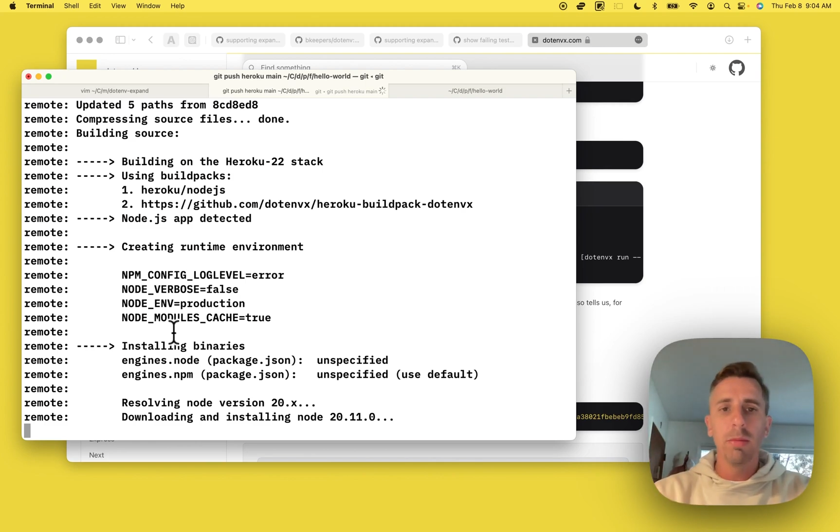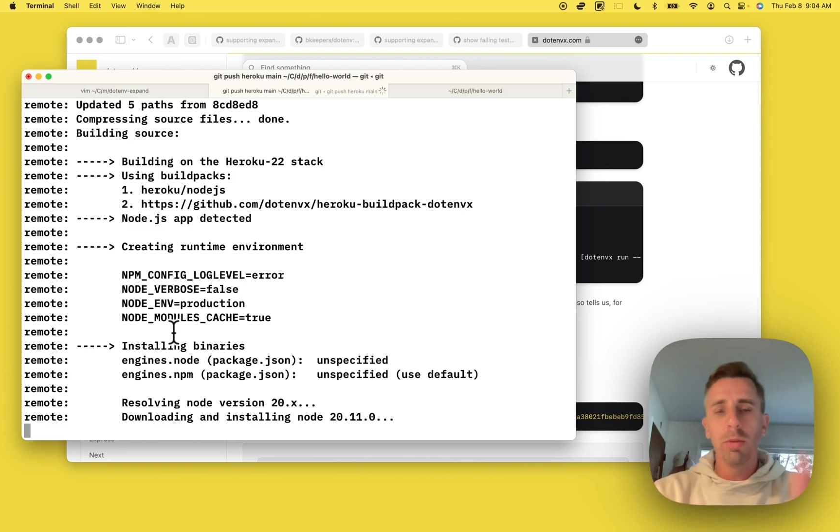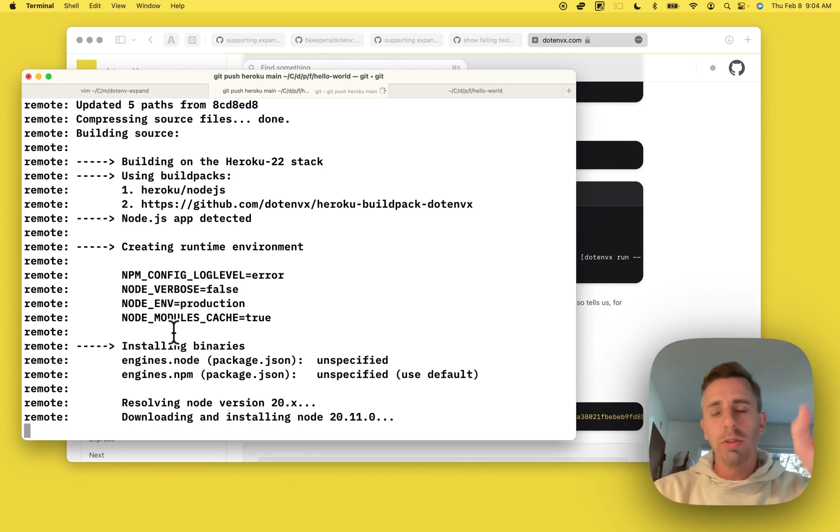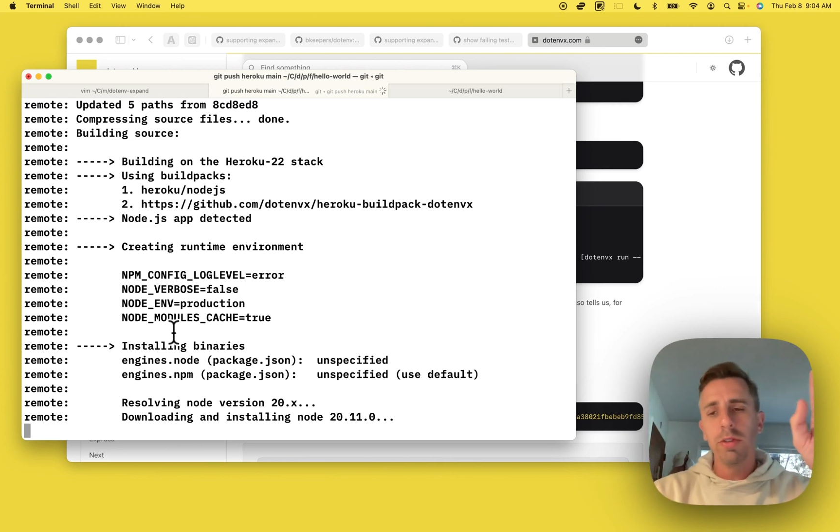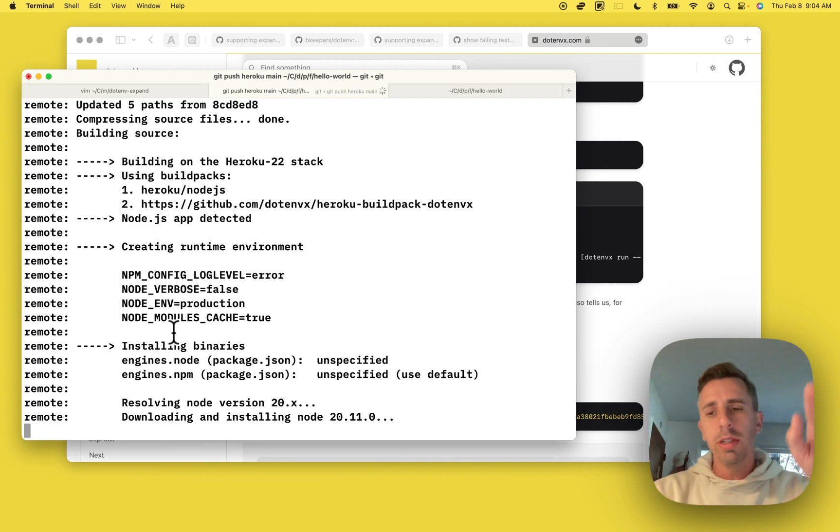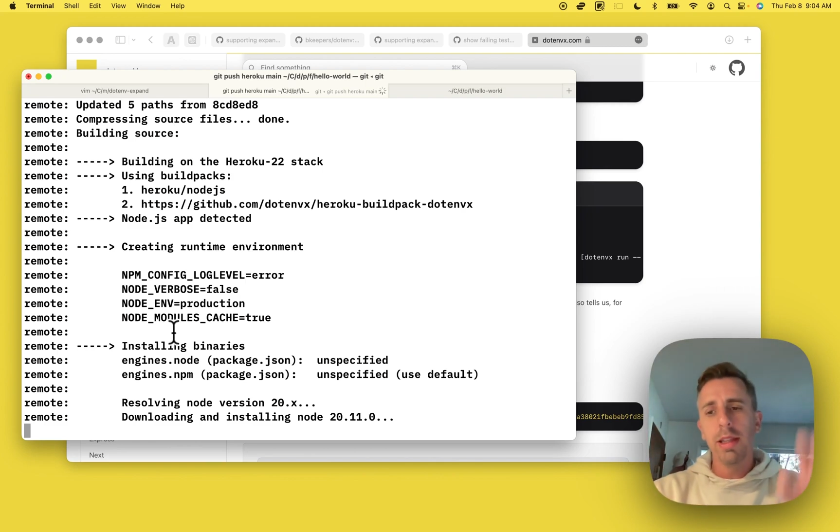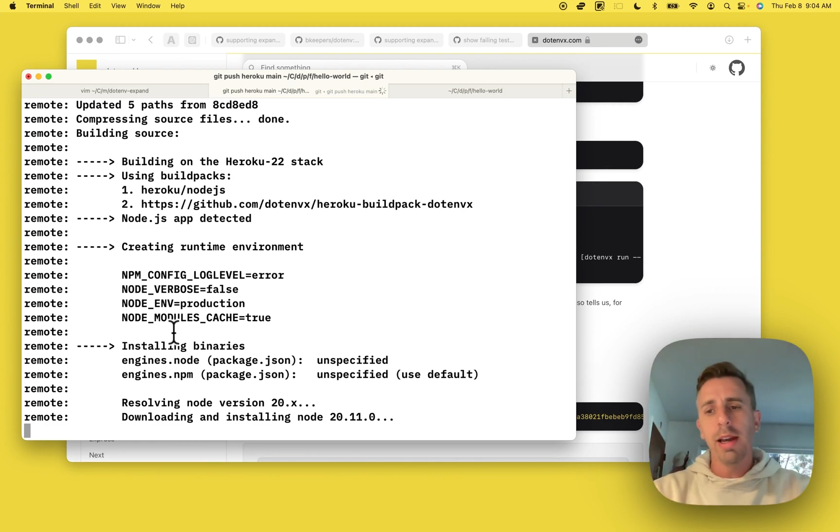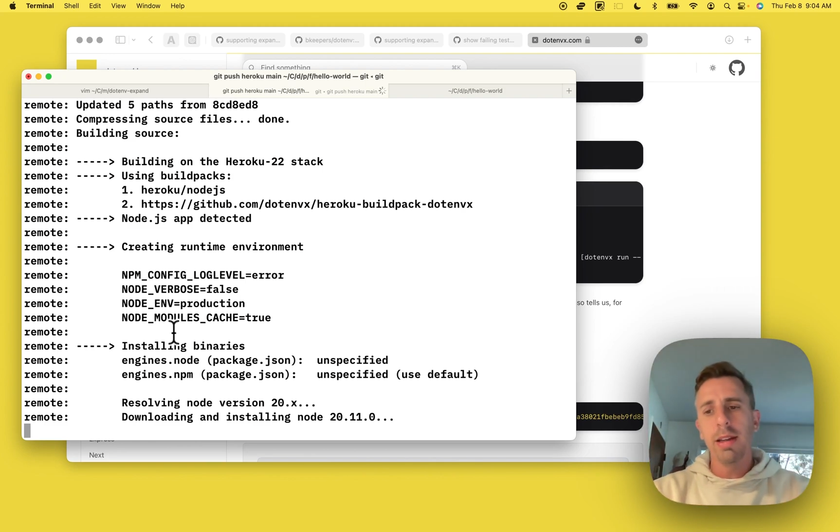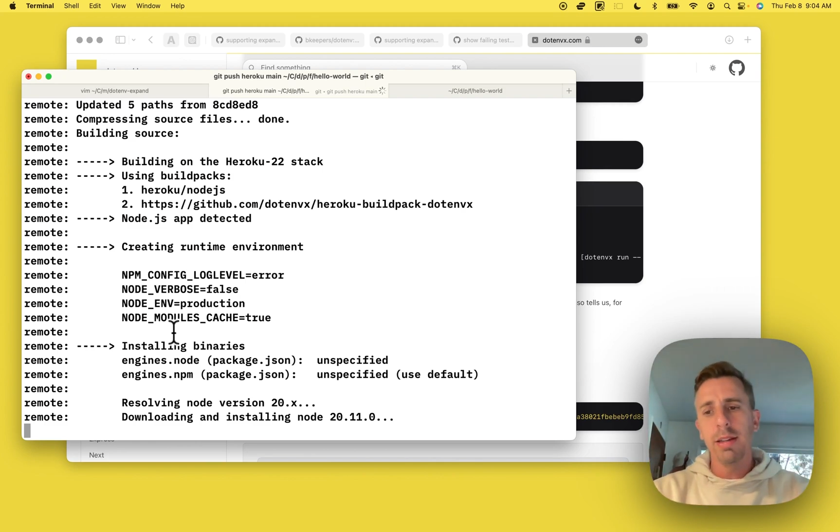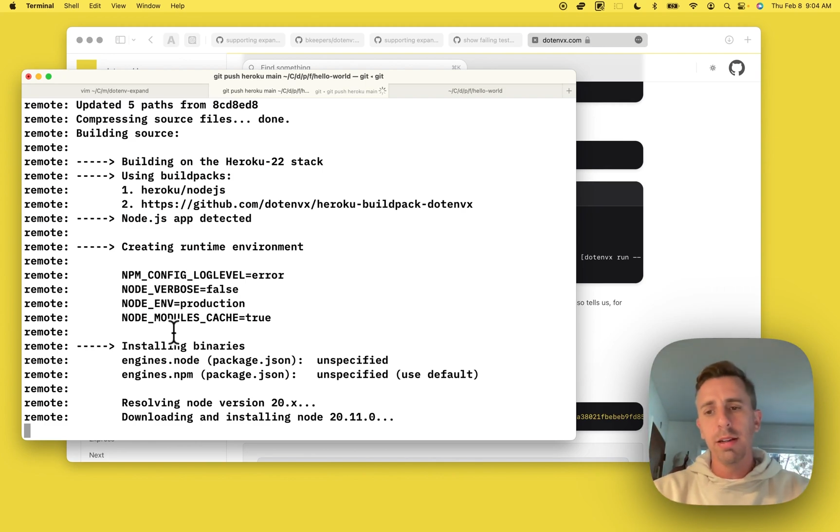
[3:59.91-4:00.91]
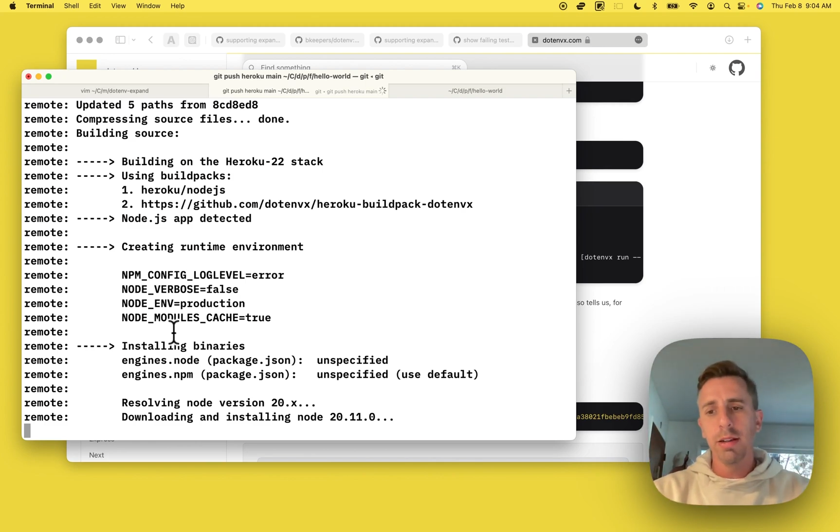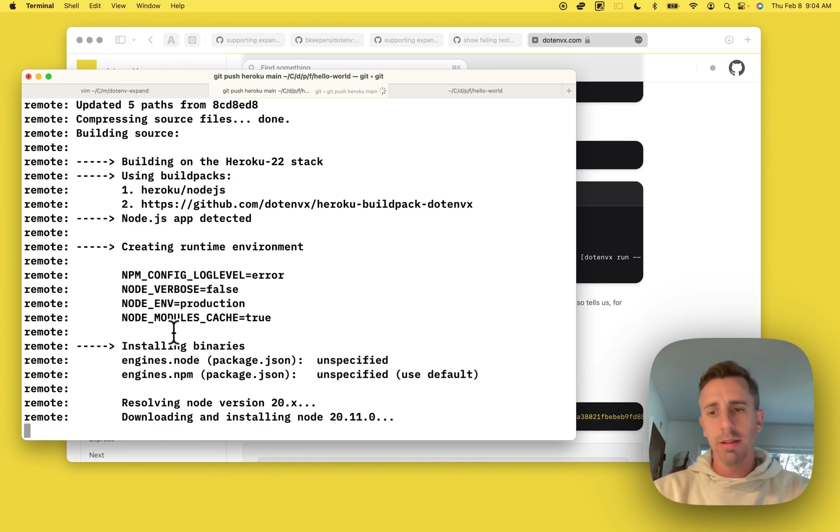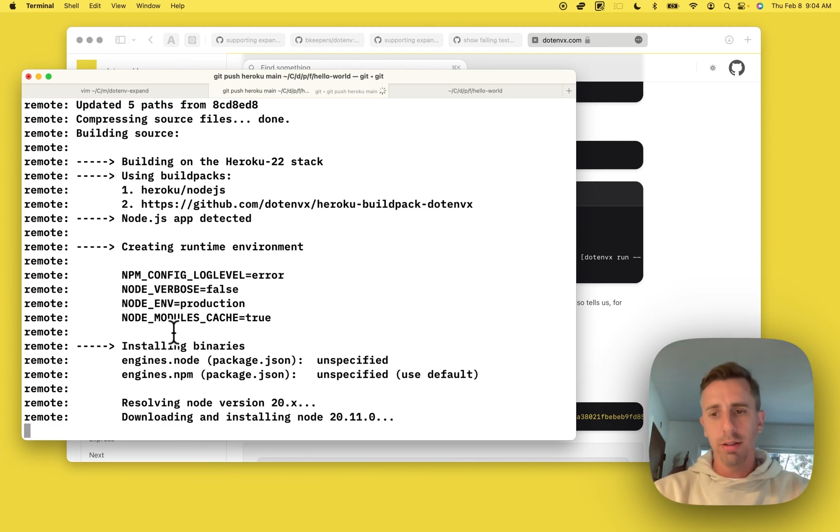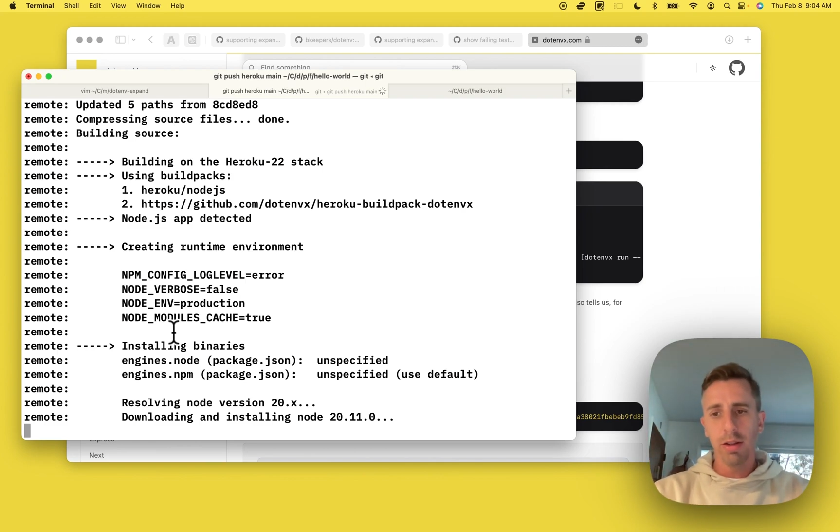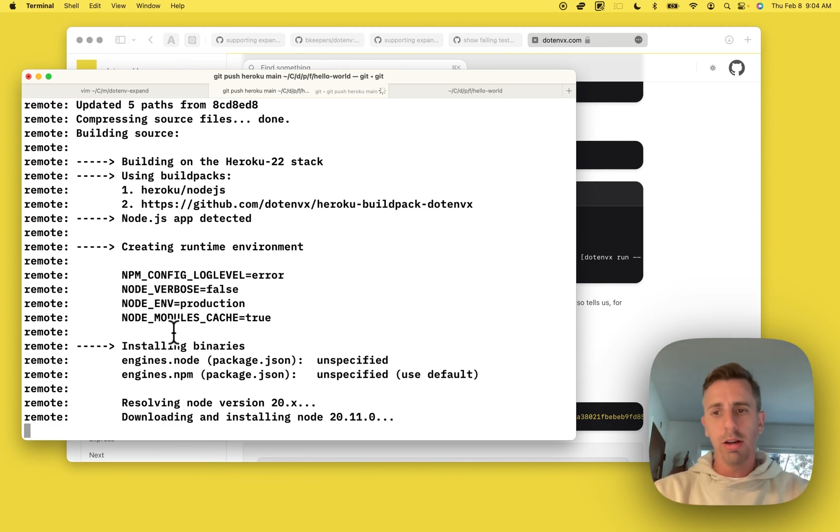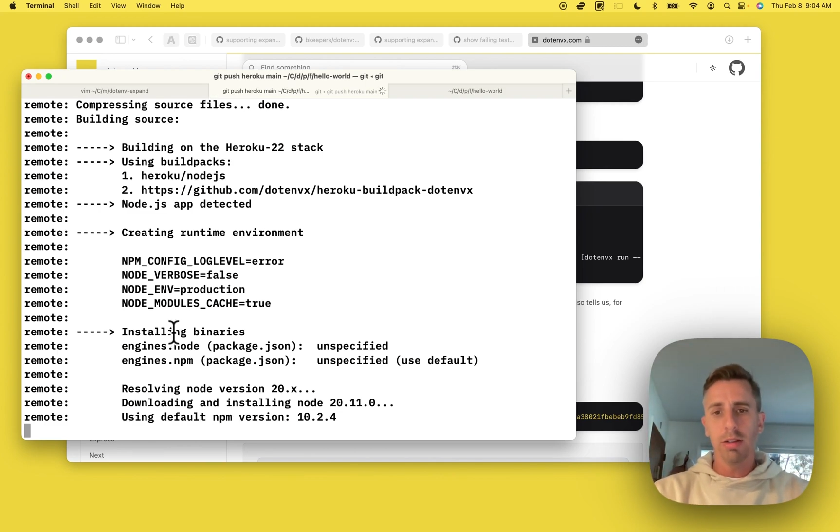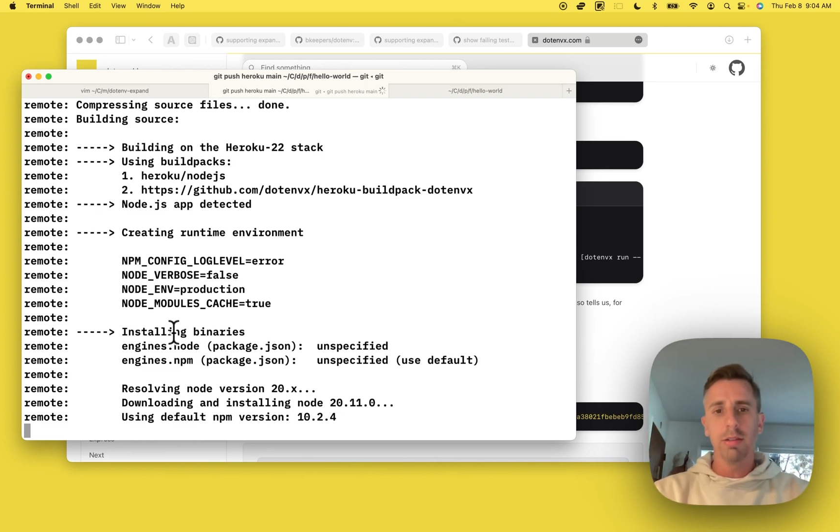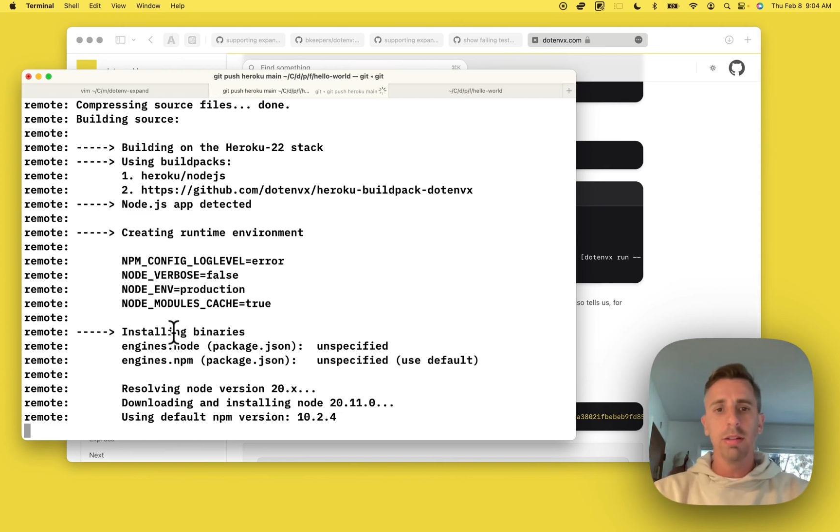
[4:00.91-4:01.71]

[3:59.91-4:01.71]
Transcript: and we'll see that here in the logs